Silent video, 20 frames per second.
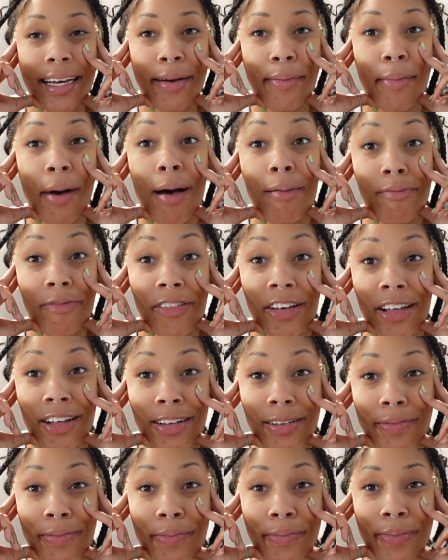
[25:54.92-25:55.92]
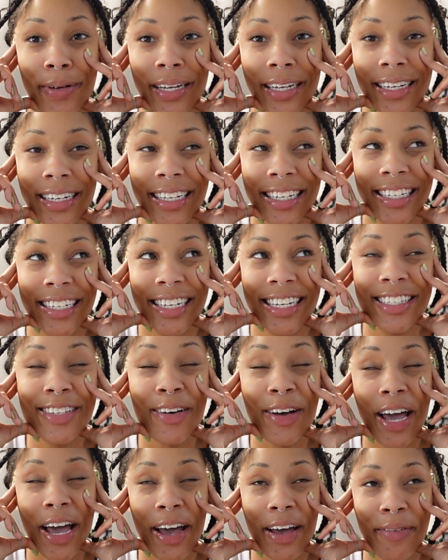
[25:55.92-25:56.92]
mom failed, but it's
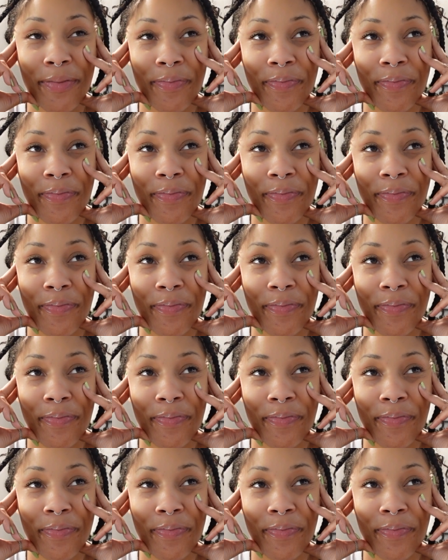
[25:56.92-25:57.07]
okay.